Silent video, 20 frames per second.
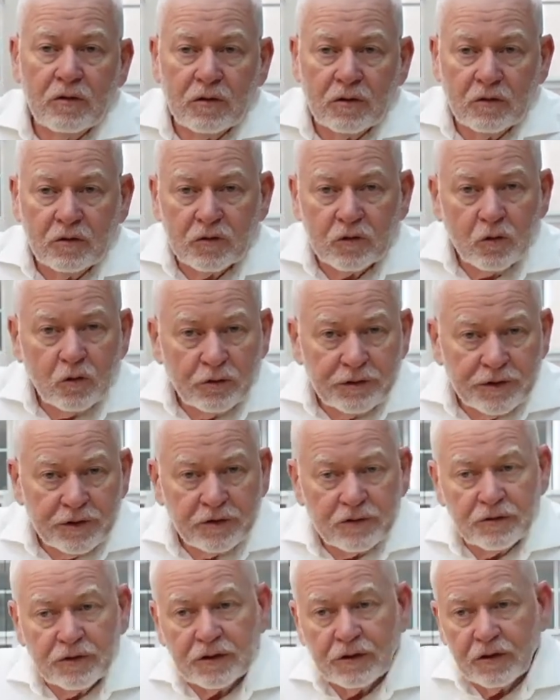school
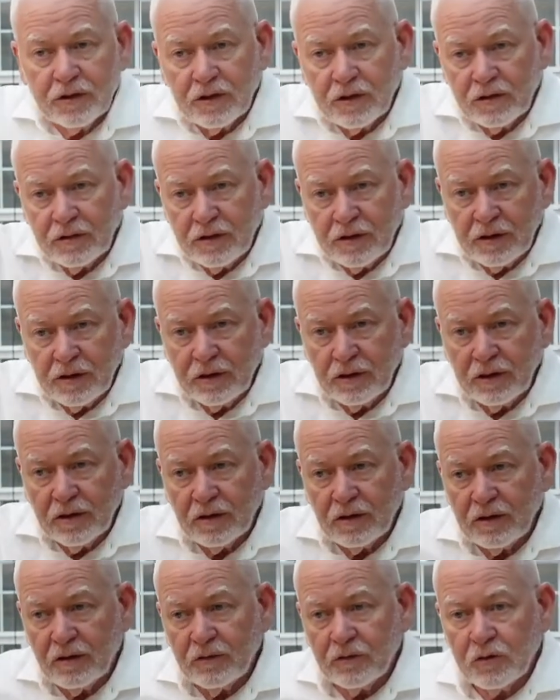district,
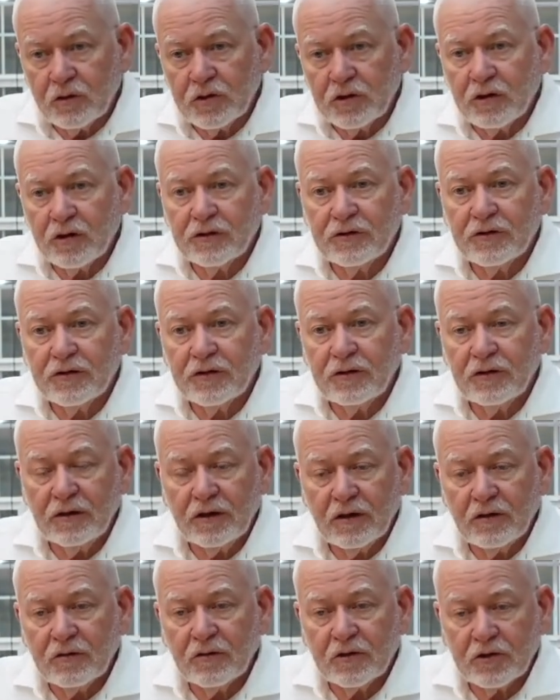the other
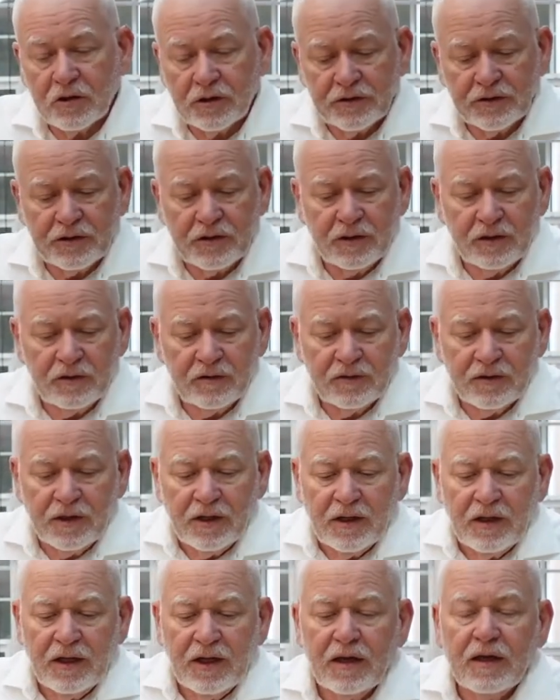trustees,
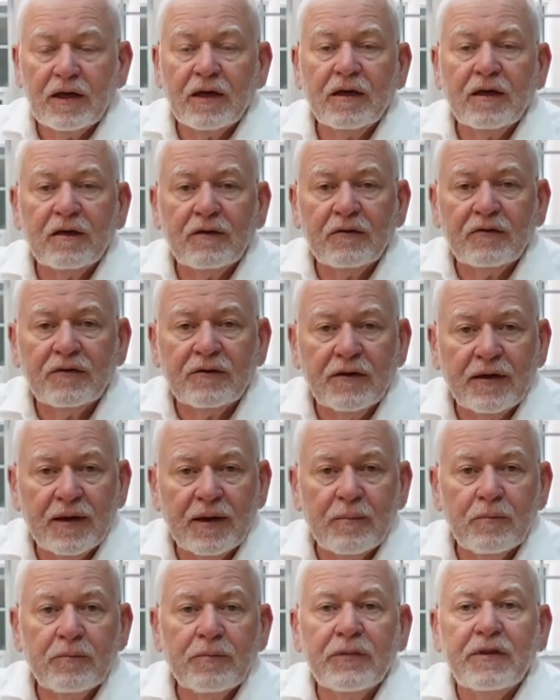it gives
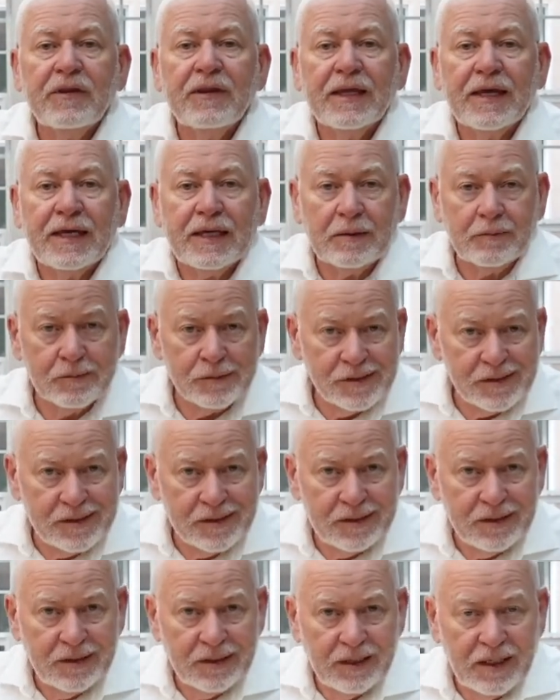them
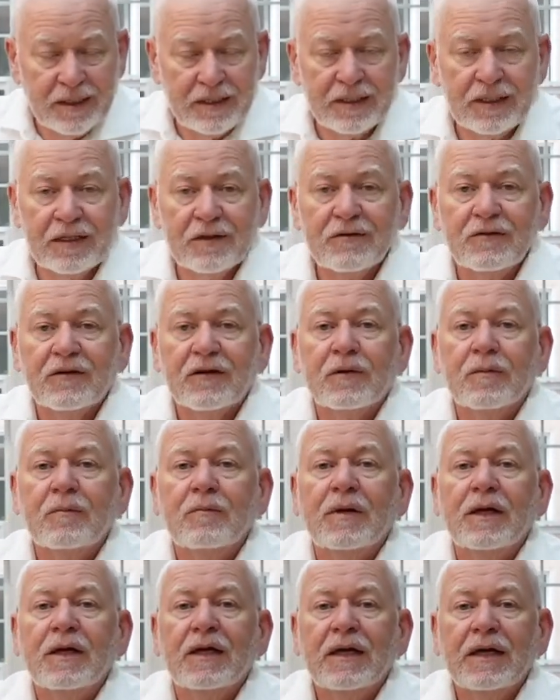names, and it gives them
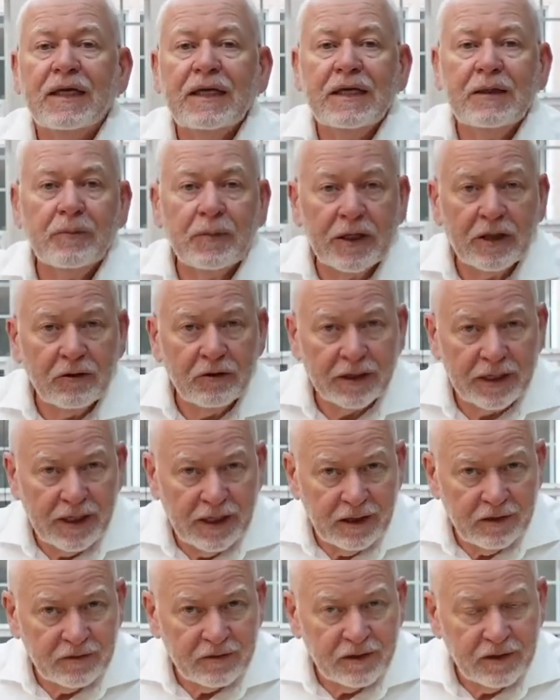email
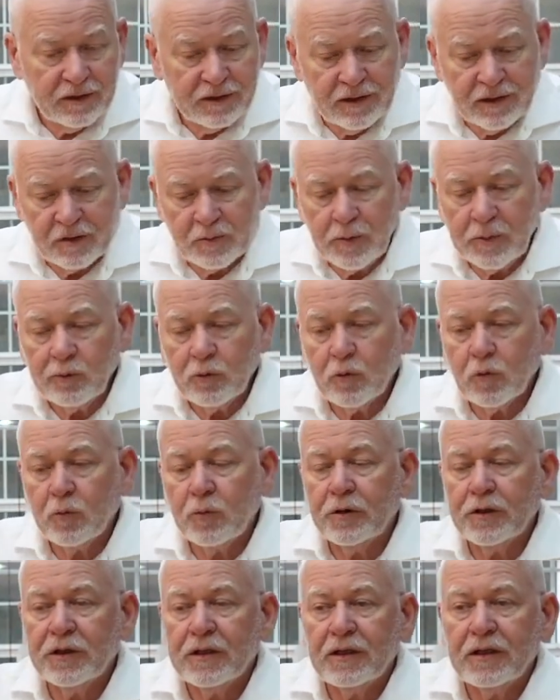accounts. A lot of times people will
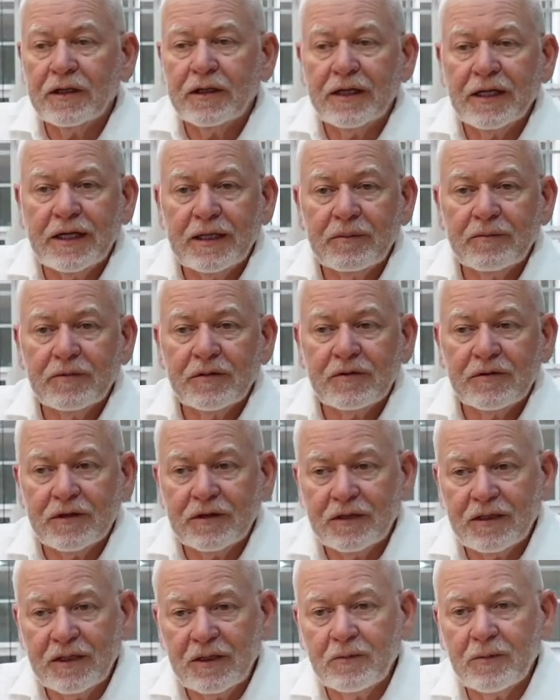put in the names
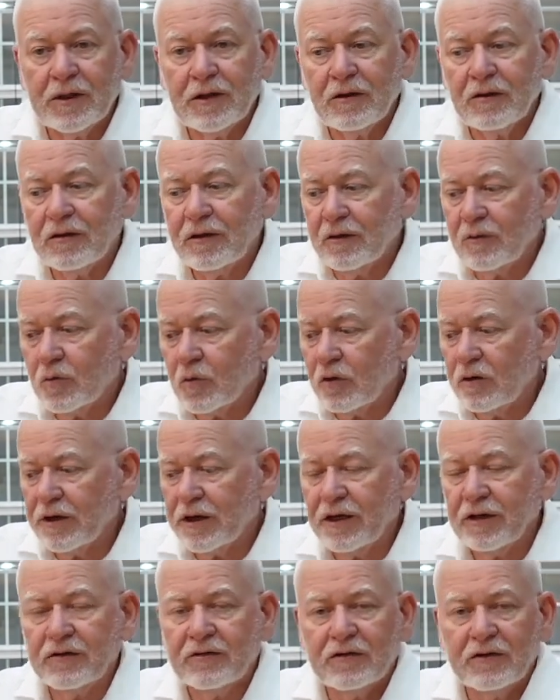and email, and we're
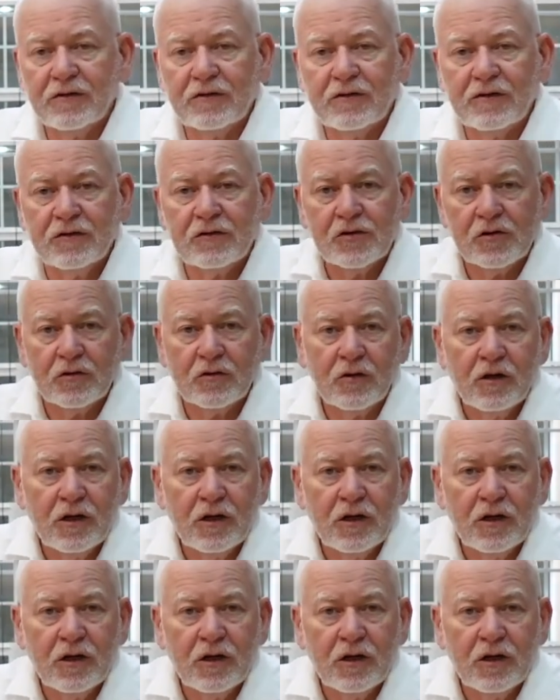against this issue.